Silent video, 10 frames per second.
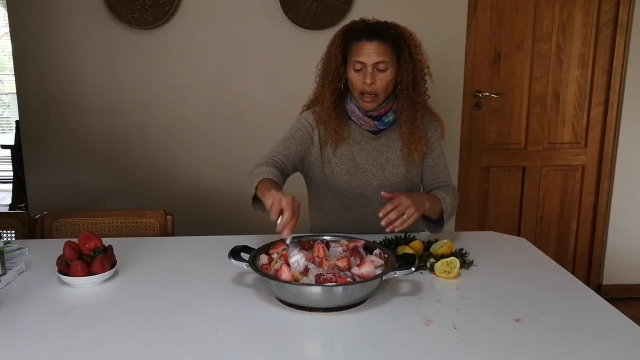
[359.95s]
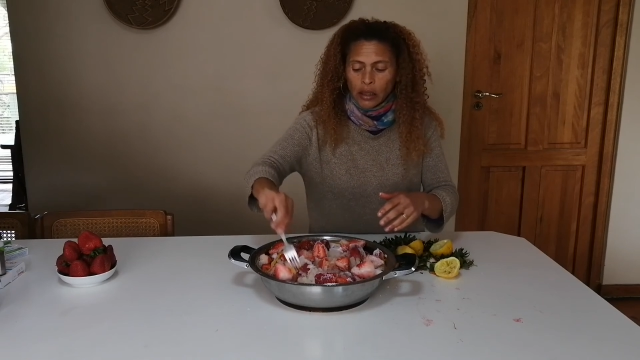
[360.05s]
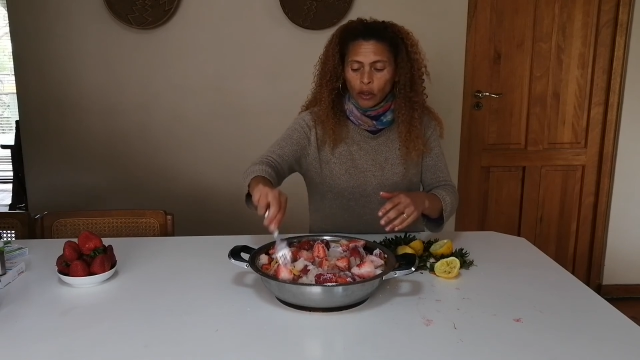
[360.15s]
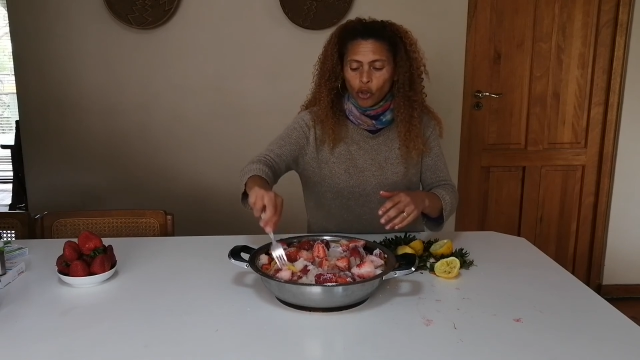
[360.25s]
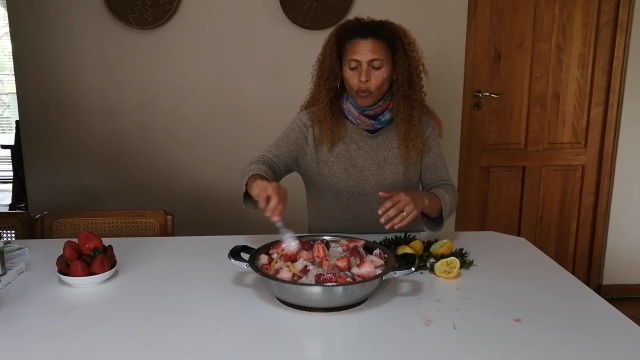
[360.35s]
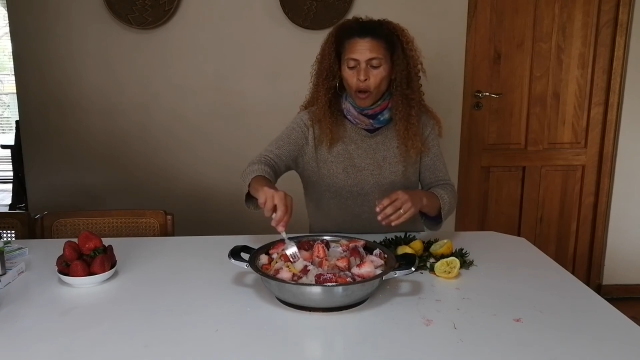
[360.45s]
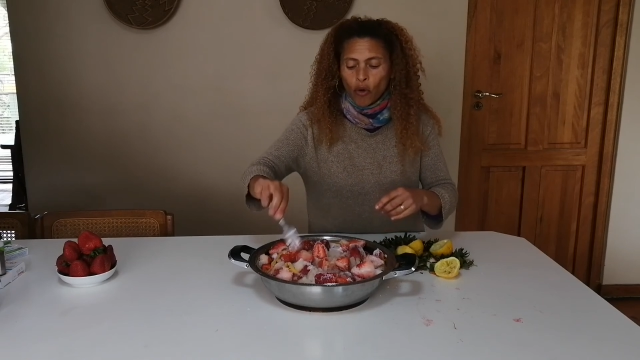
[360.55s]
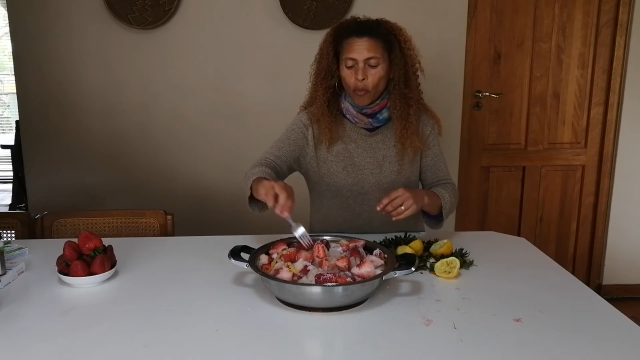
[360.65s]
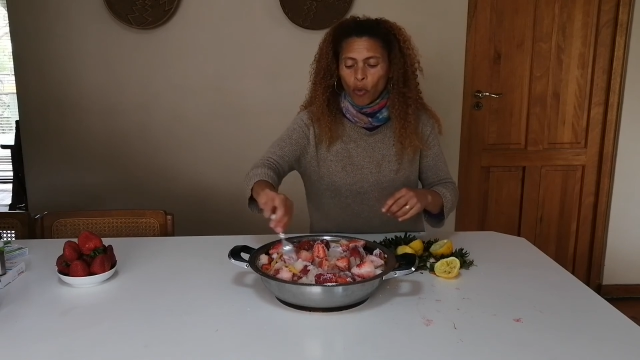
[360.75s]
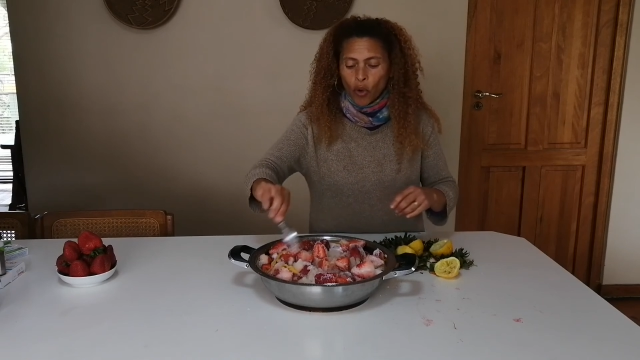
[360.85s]
until
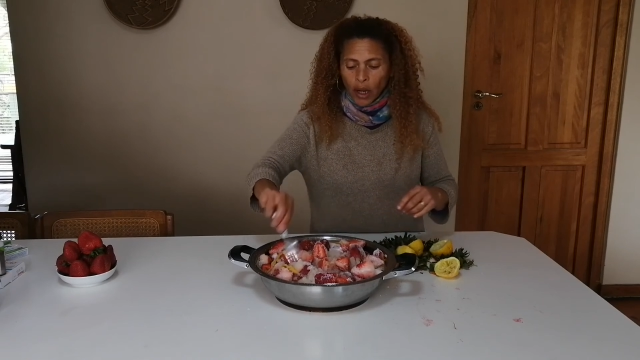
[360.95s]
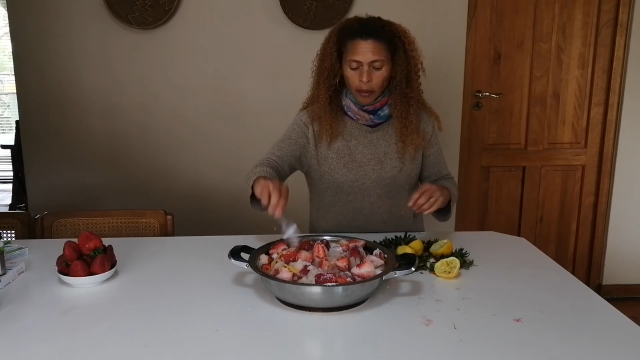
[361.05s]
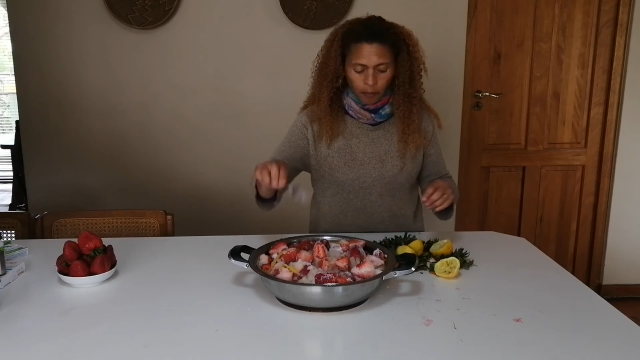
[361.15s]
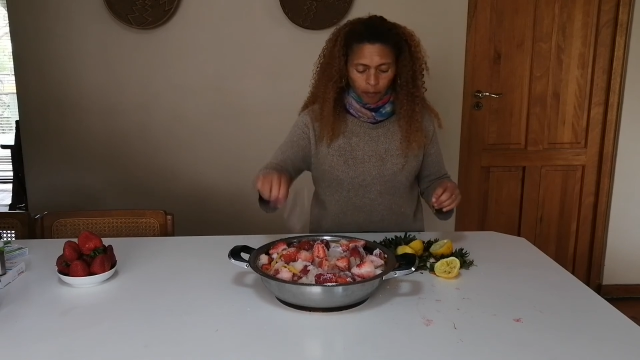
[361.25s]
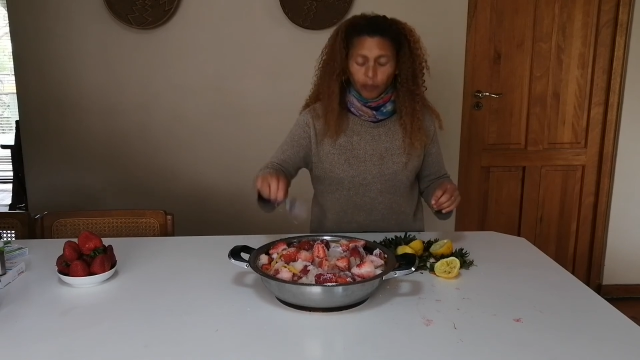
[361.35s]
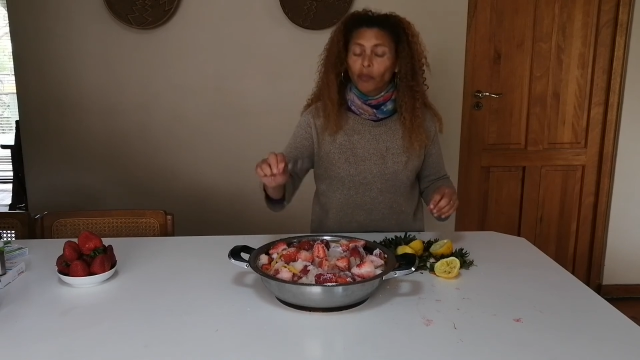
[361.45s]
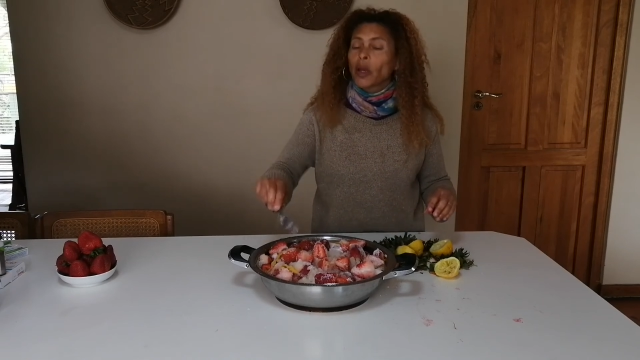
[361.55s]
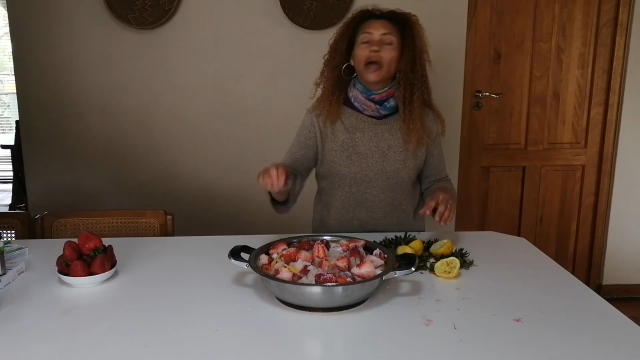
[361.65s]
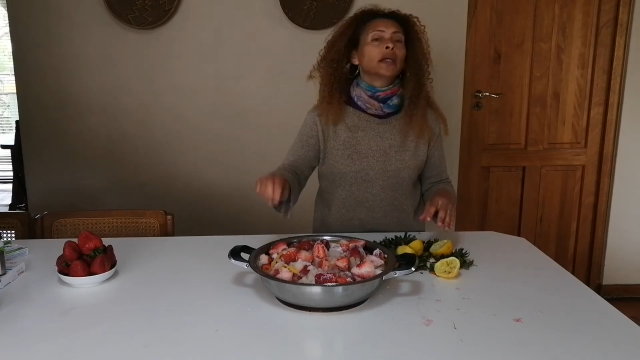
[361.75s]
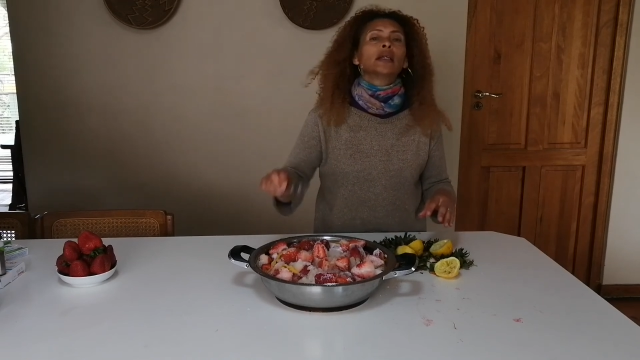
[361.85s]
tomorrow morning.
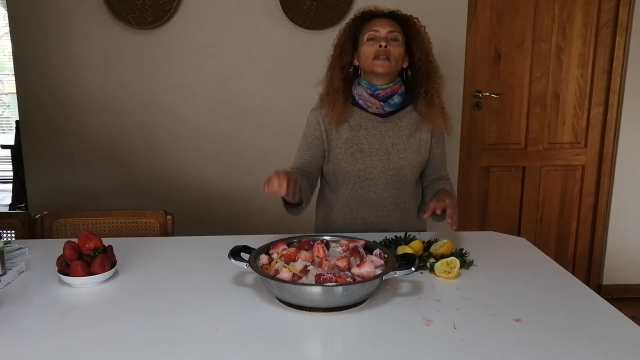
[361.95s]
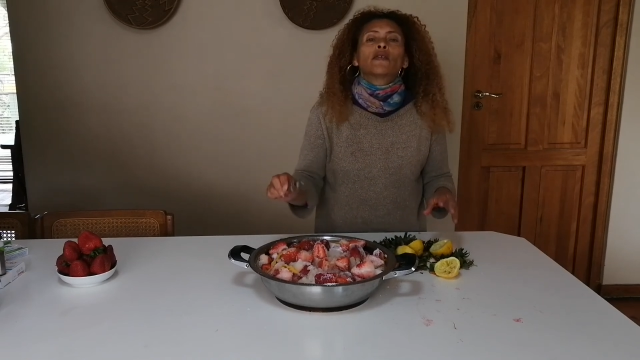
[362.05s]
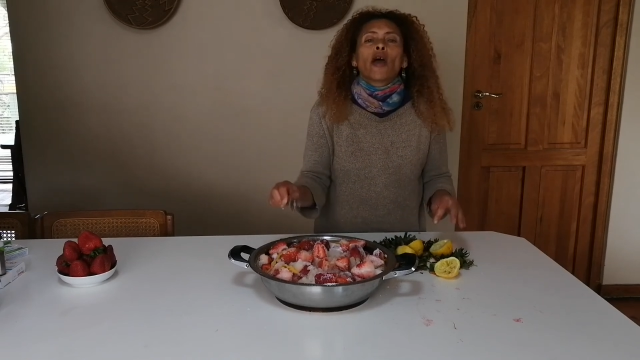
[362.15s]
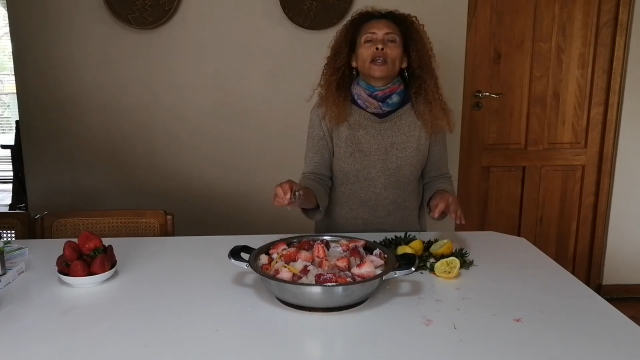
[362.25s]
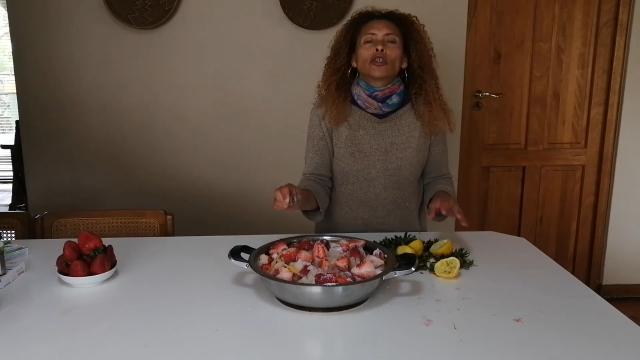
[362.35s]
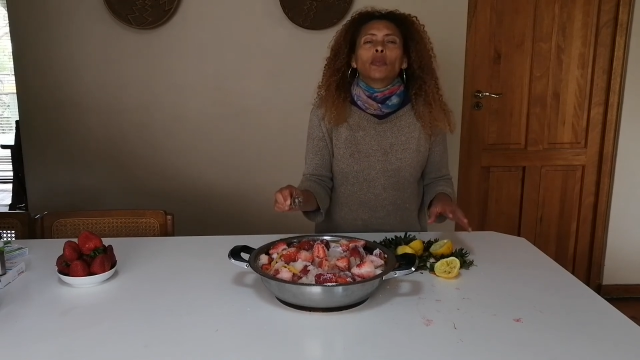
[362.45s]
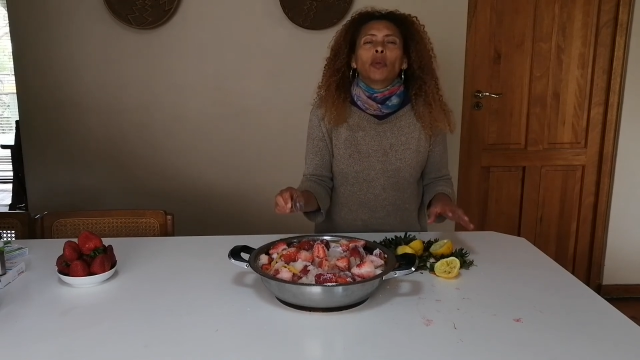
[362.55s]
And it is going to